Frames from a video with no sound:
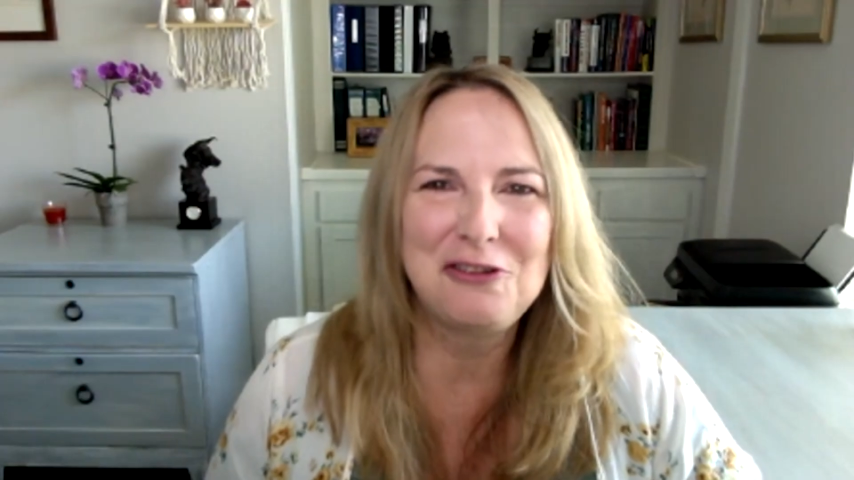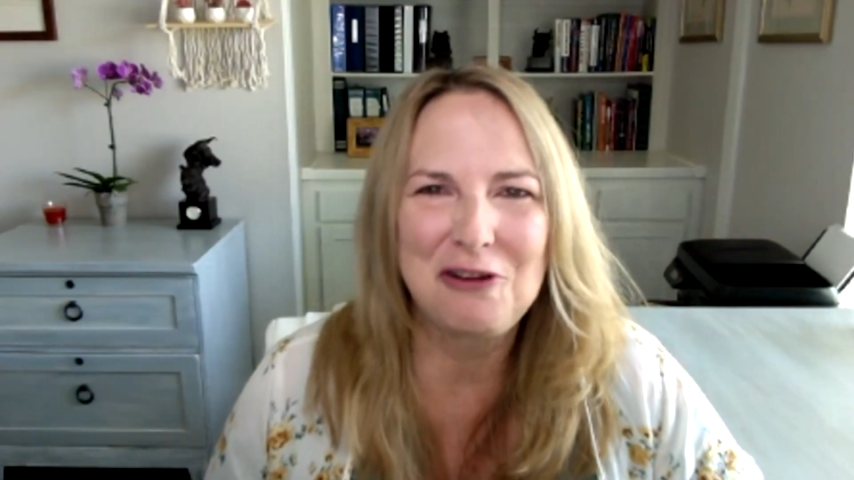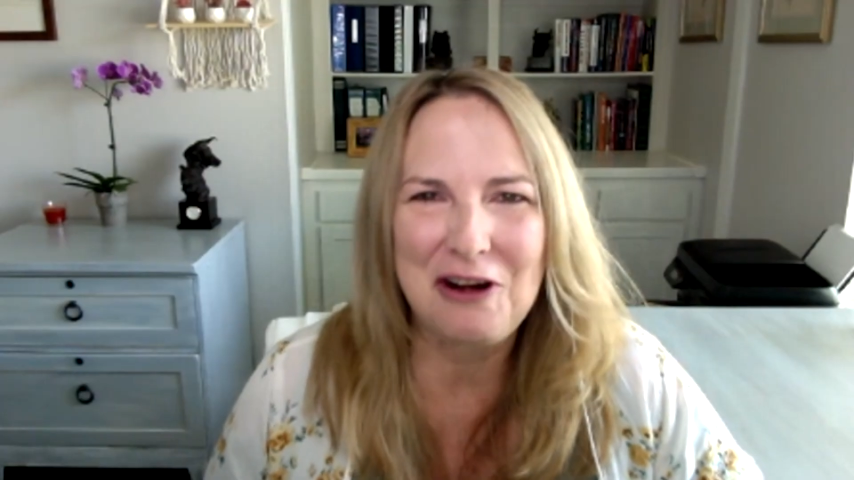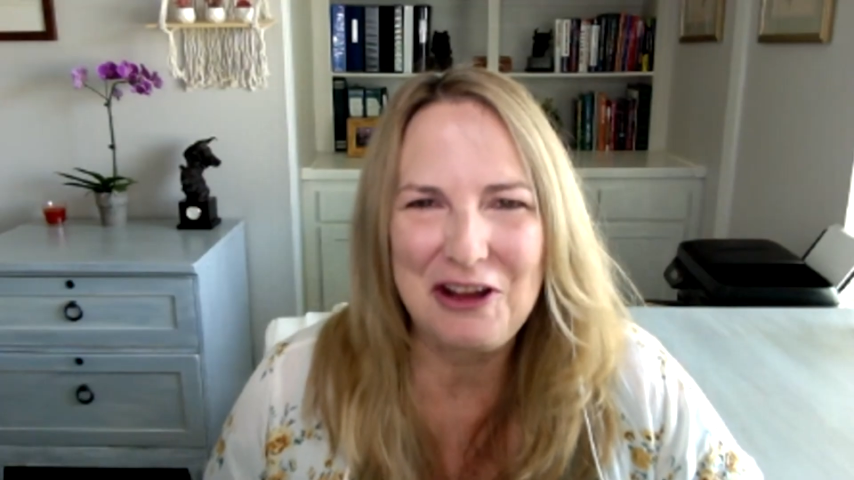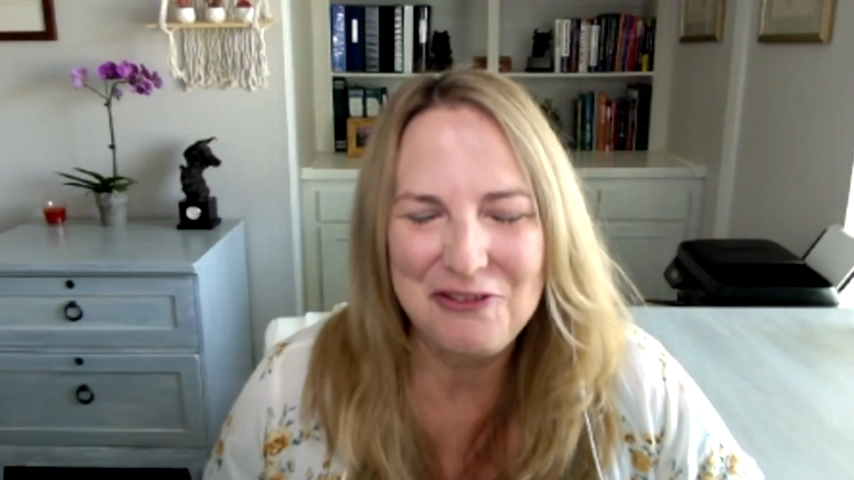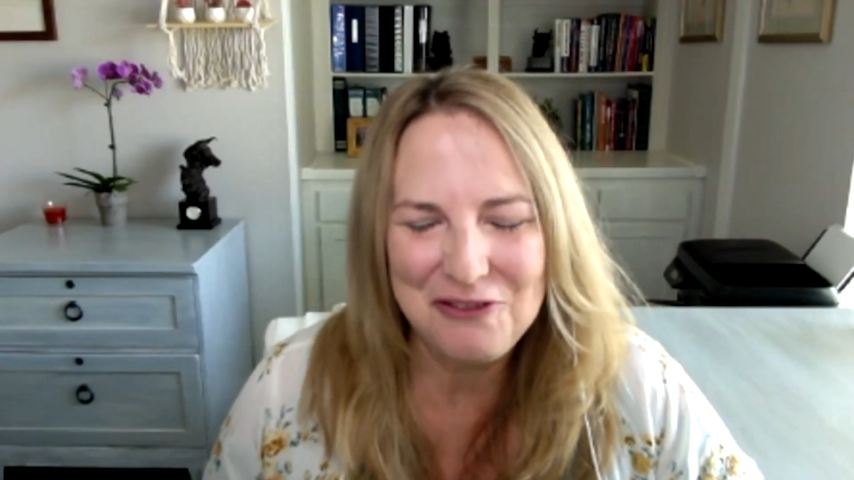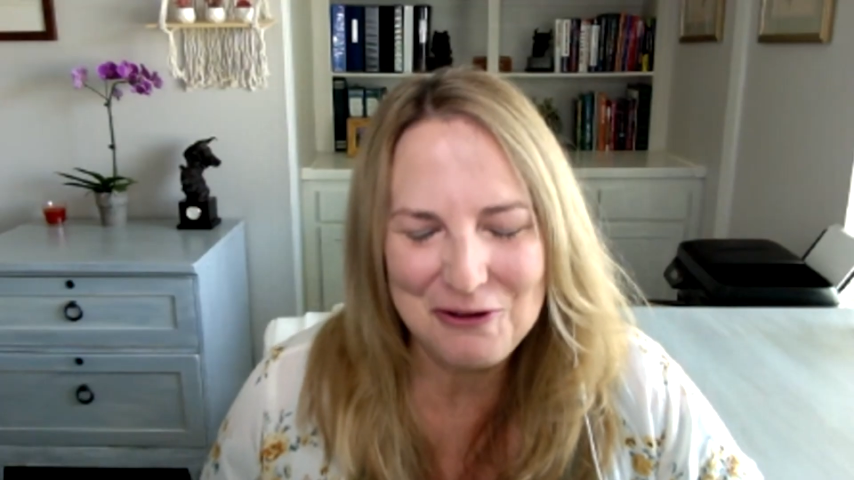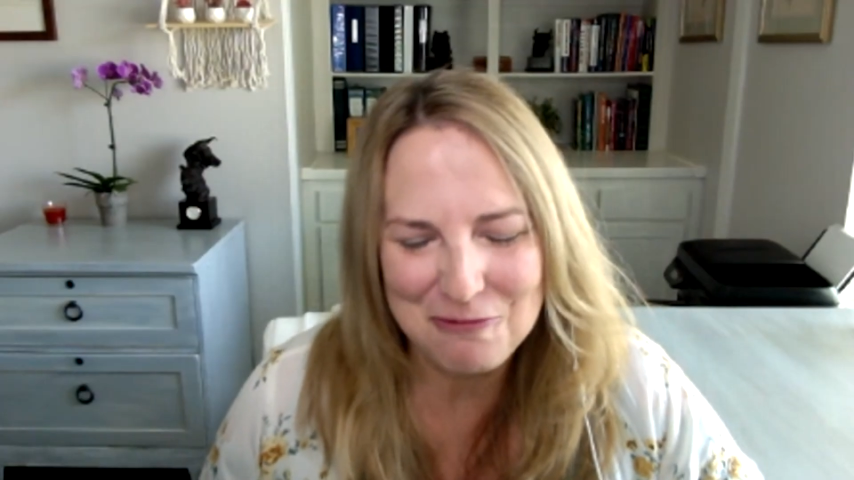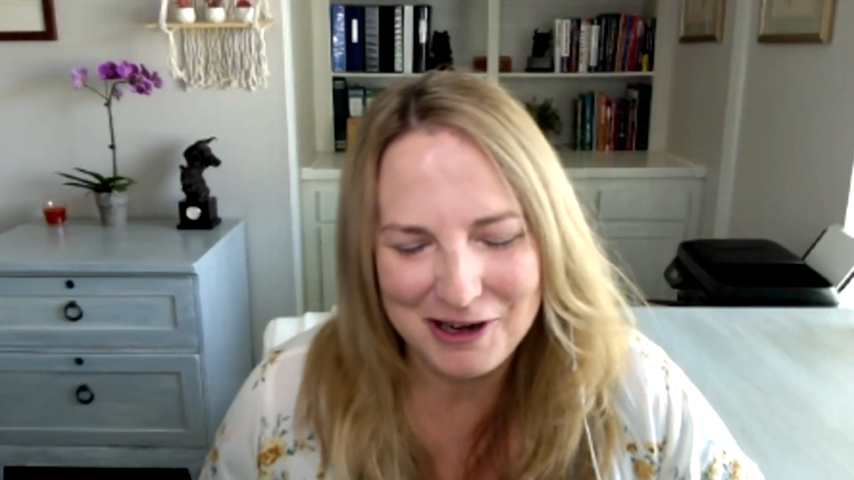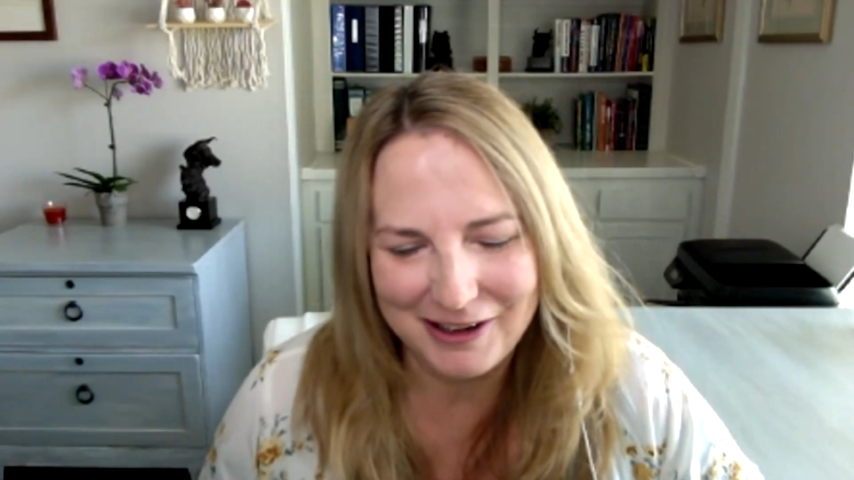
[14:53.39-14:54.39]
story, if
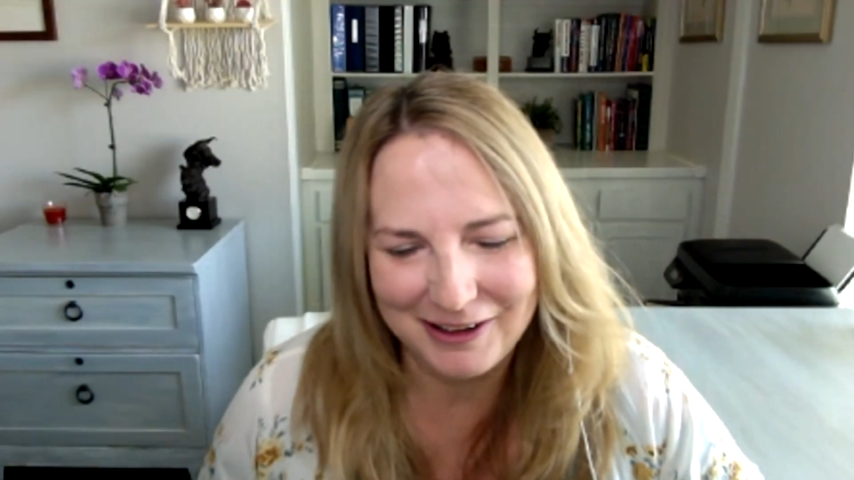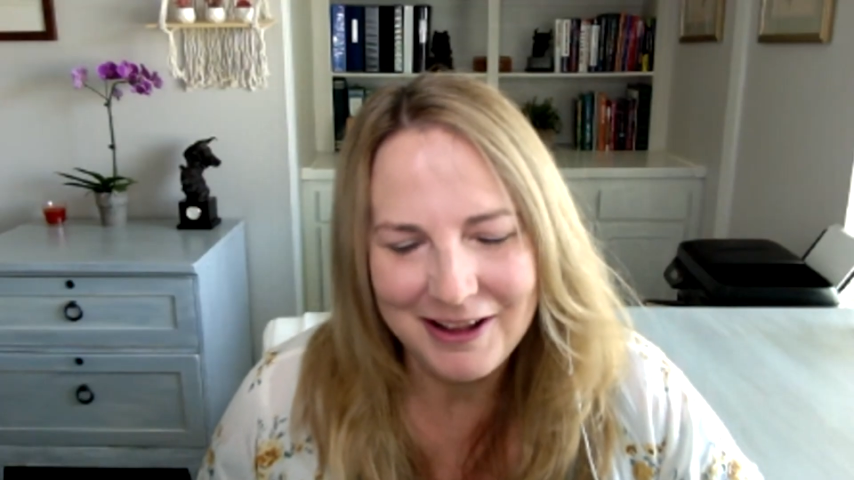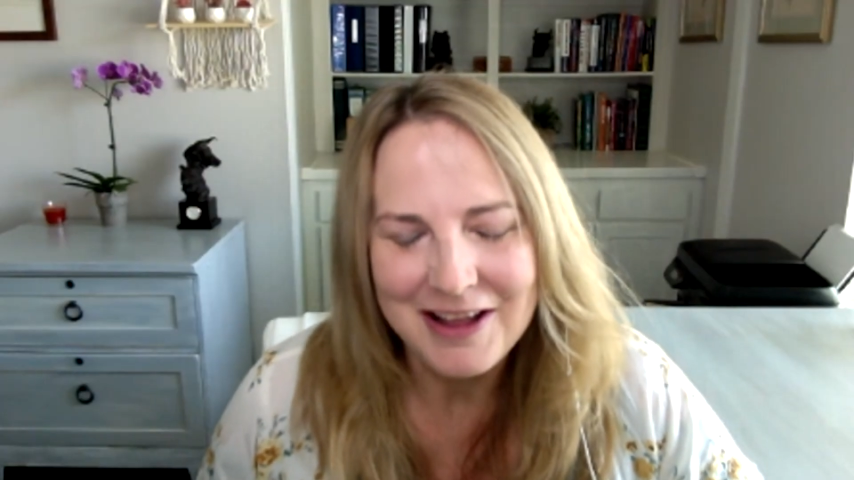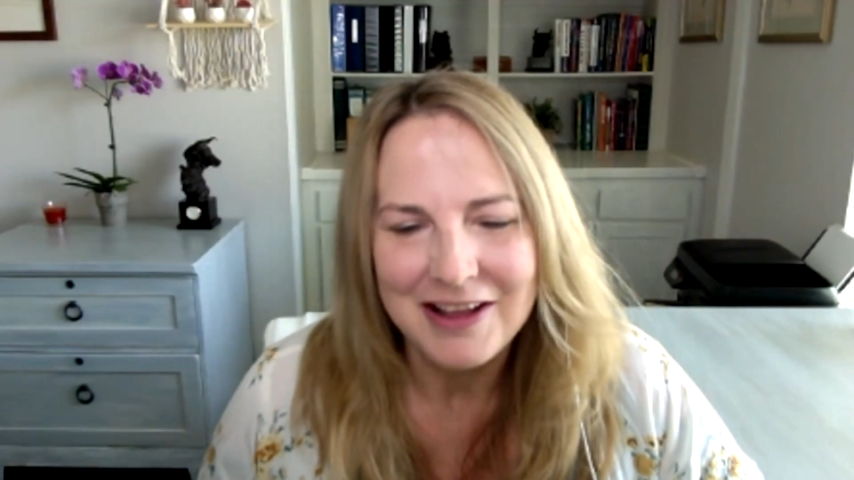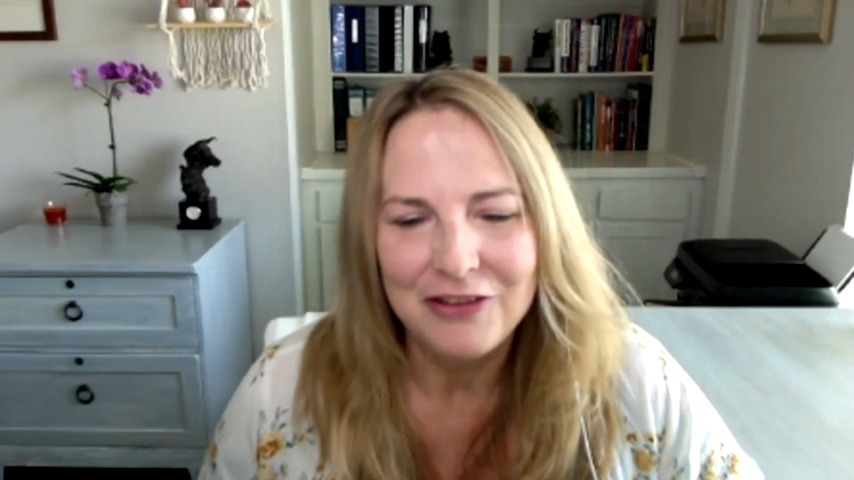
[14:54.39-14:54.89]
you will.